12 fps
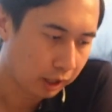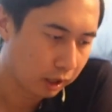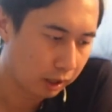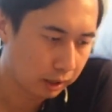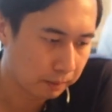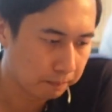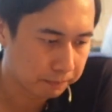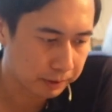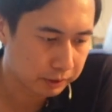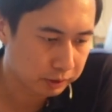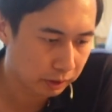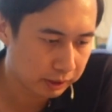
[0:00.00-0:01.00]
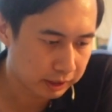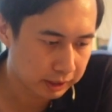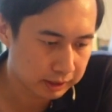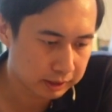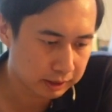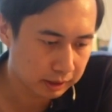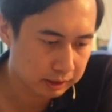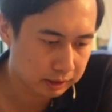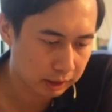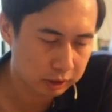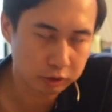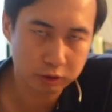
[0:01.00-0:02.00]
So I think it's
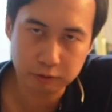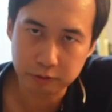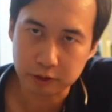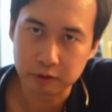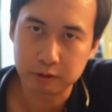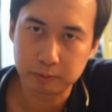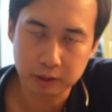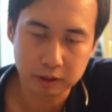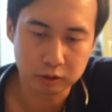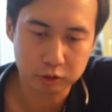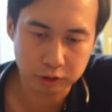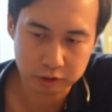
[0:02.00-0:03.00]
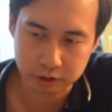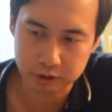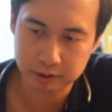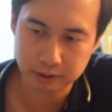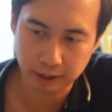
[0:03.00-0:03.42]
actually good for you. It's pretty nutritious.